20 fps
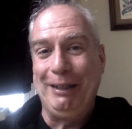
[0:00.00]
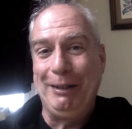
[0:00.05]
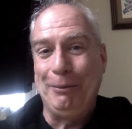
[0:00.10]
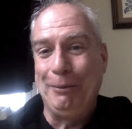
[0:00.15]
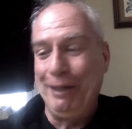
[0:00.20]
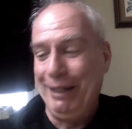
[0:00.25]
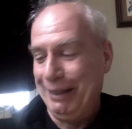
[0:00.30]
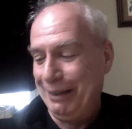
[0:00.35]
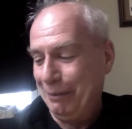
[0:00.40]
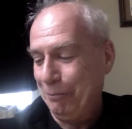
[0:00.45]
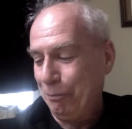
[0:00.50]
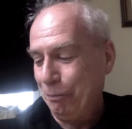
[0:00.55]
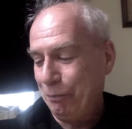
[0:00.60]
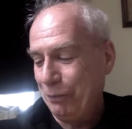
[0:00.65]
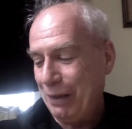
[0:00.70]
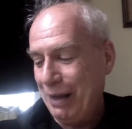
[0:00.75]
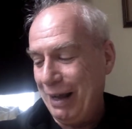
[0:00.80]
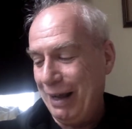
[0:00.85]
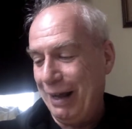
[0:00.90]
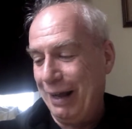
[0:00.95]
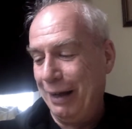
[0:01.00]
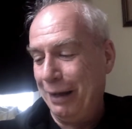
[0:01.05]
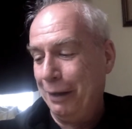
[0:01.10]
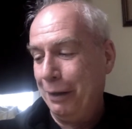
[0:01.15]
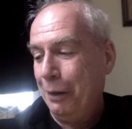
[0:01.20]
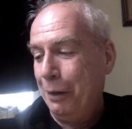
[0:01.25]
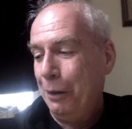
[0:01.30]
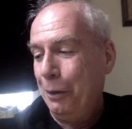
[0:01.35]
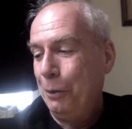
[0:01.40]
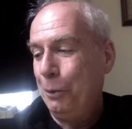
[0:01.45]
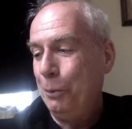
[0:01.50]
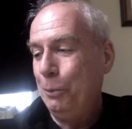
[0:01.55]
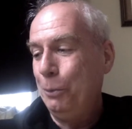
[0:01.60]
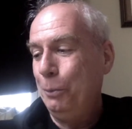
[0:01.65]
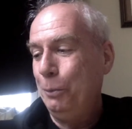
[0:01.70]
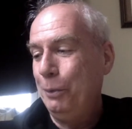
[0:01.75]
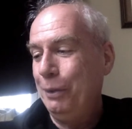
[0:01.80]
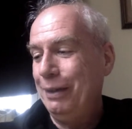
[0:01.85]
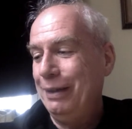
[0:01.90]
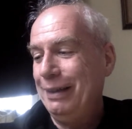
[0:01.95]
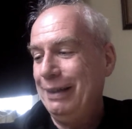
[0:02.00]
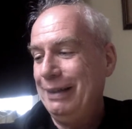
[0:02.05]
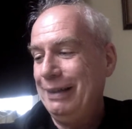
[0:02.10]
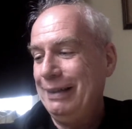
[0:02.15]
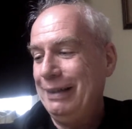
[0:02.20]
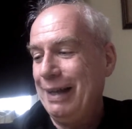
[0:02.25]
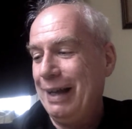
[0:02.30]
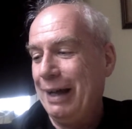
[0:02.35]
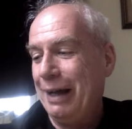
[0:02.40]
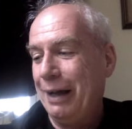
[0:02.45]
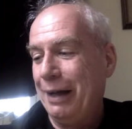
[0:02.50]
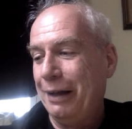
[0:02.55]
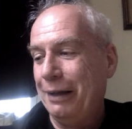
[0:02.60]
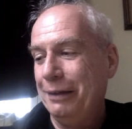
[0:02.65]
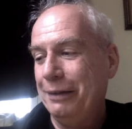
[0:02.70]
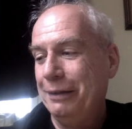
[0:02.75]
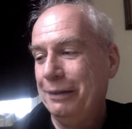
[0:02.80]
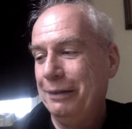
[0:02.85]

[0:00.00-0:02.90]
Queen, uh, who uh,